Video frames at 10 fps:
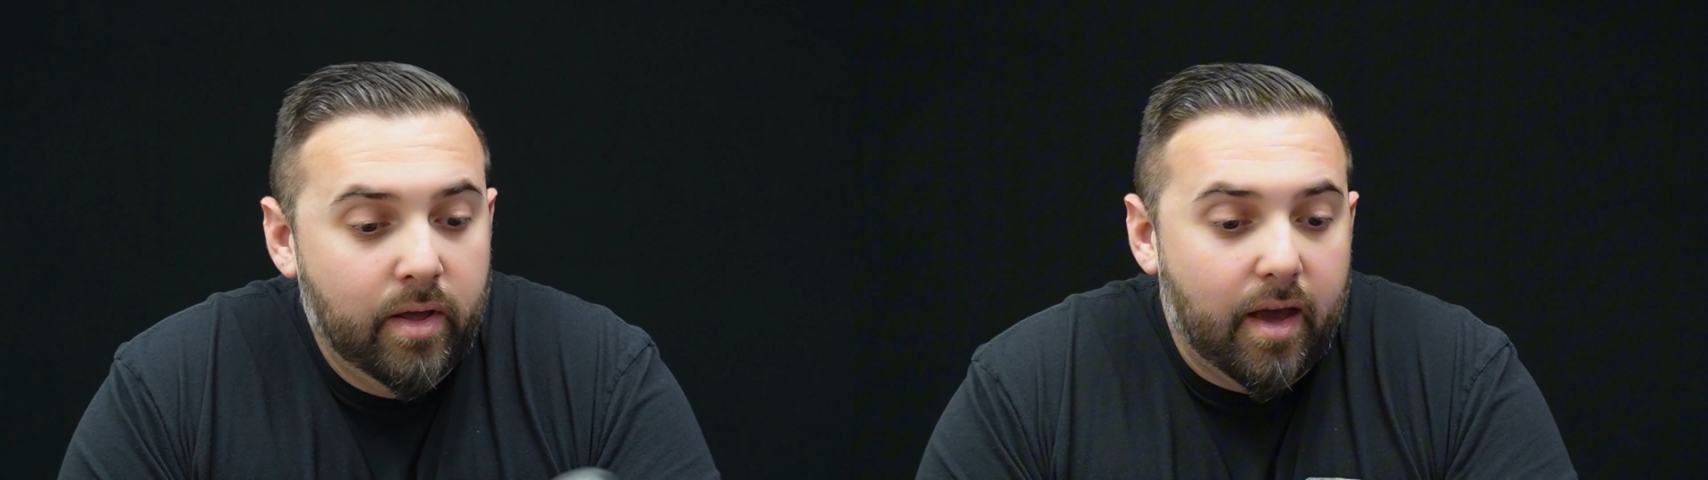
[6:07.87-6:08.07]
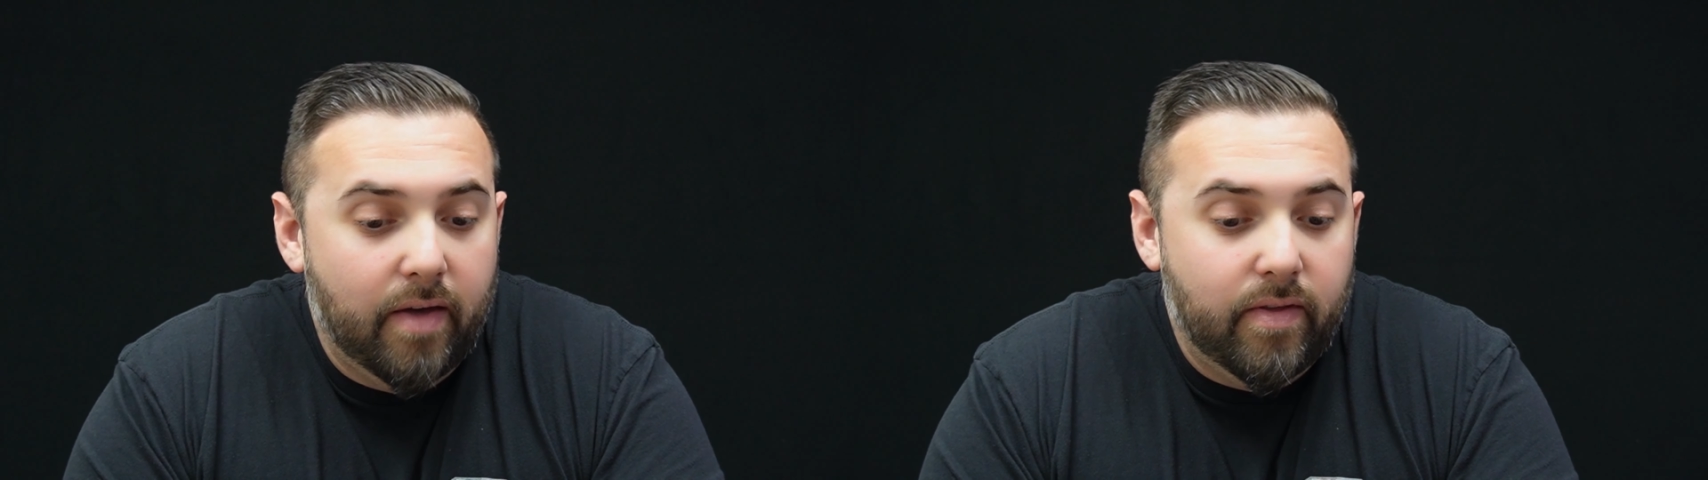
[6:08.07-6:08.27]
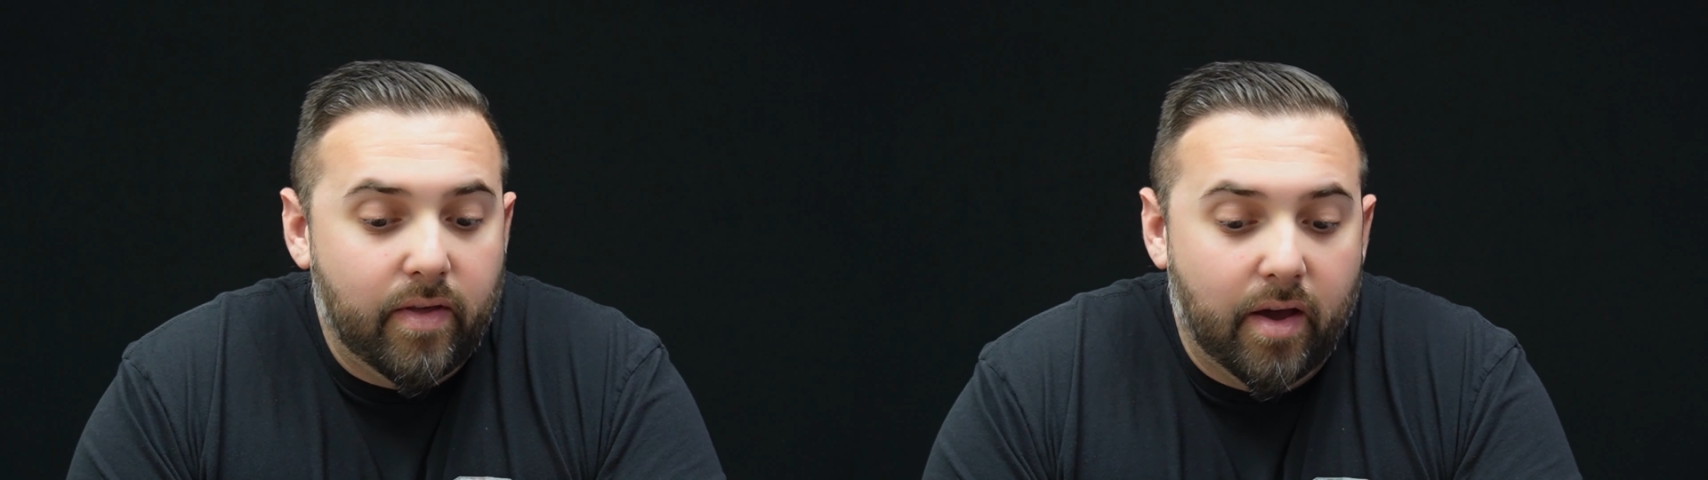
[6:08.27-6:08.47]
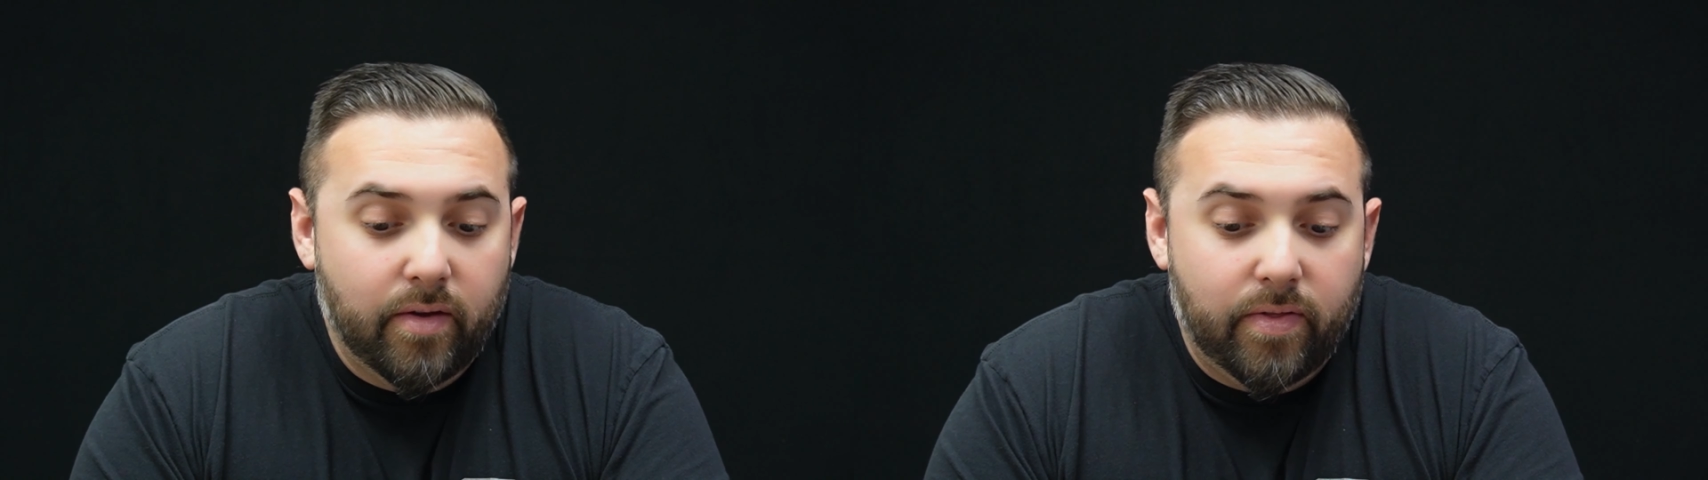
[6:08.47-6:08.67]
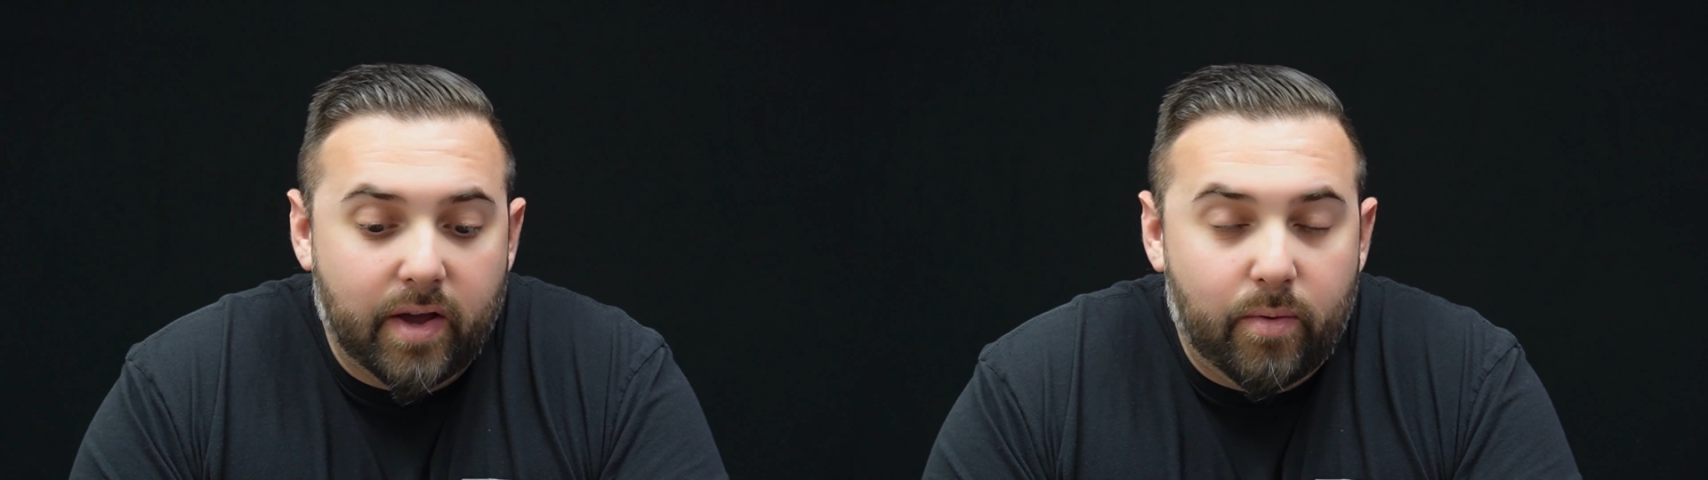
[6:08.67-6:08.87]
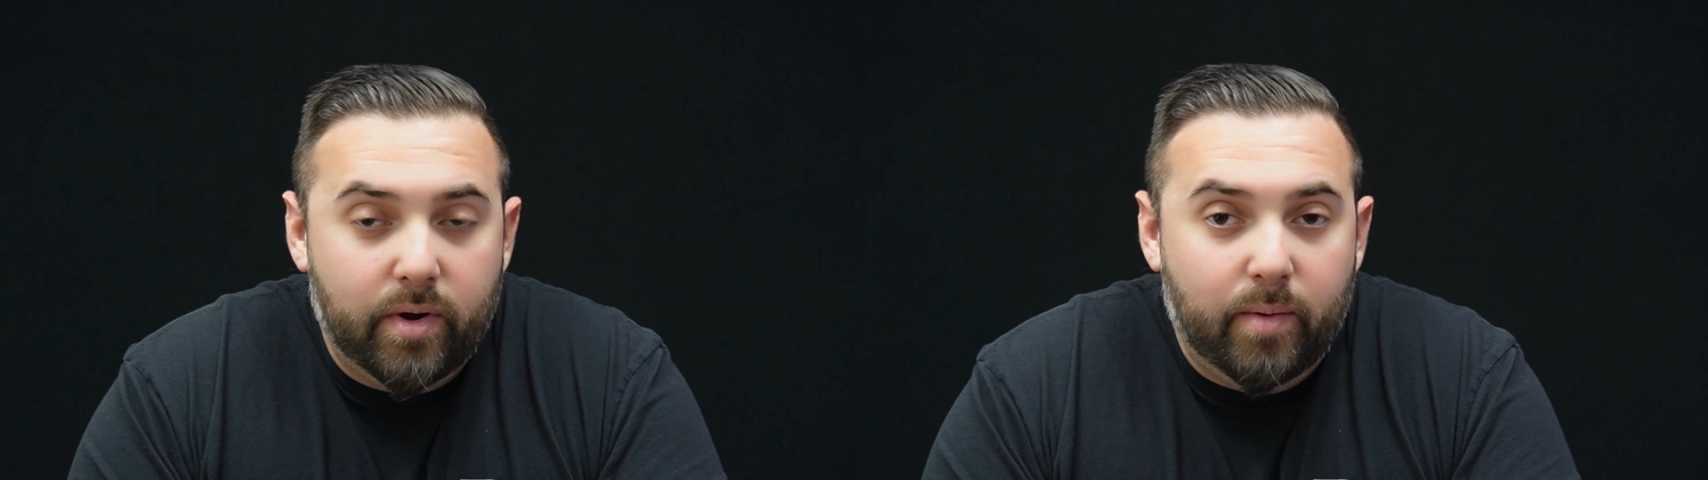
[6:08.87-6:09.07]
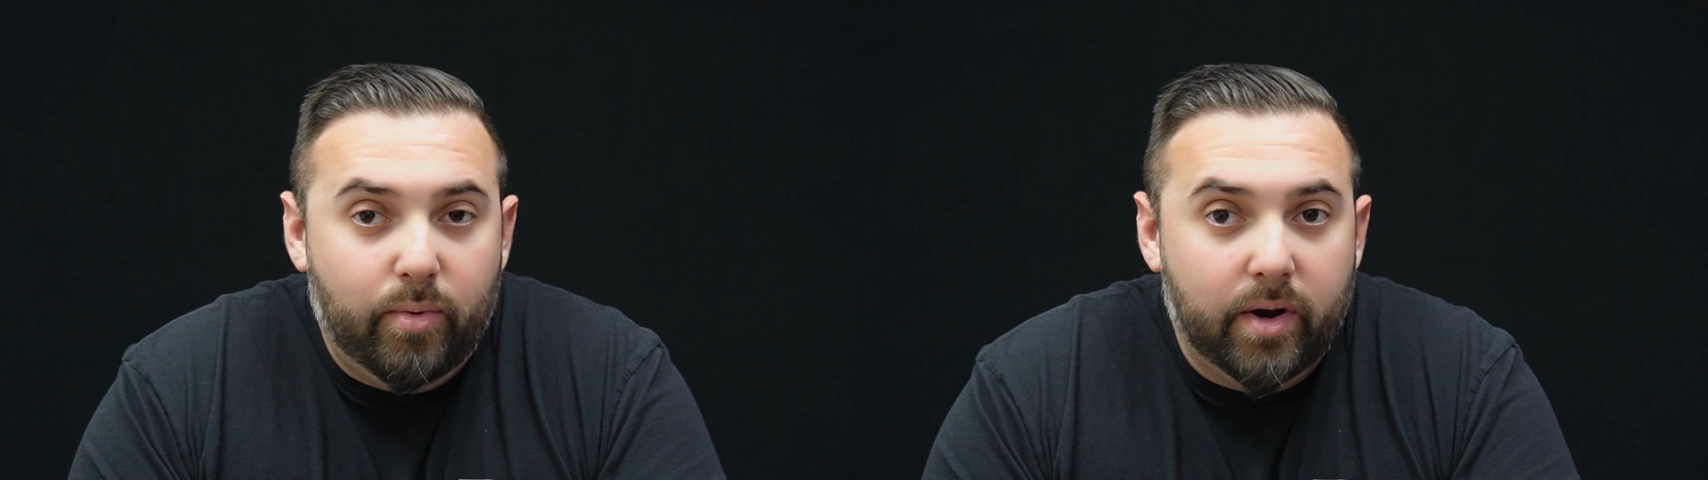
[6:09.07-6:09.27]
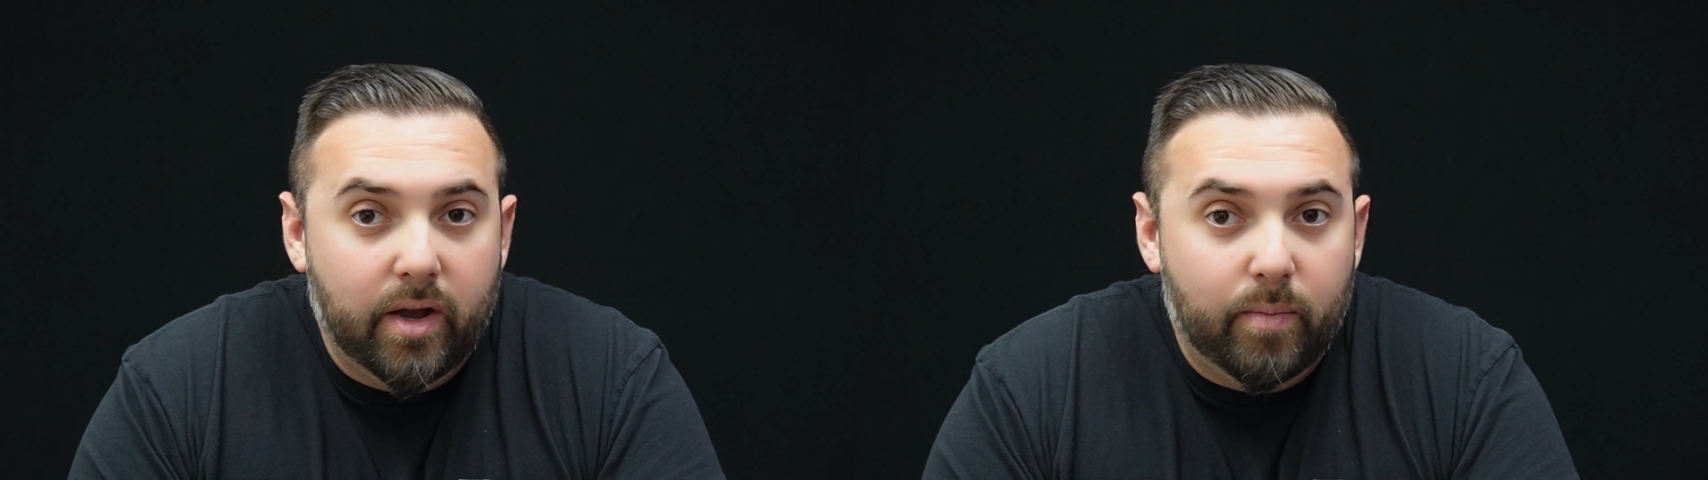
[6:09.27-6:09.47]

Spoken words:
And then the other thing I wanted to bring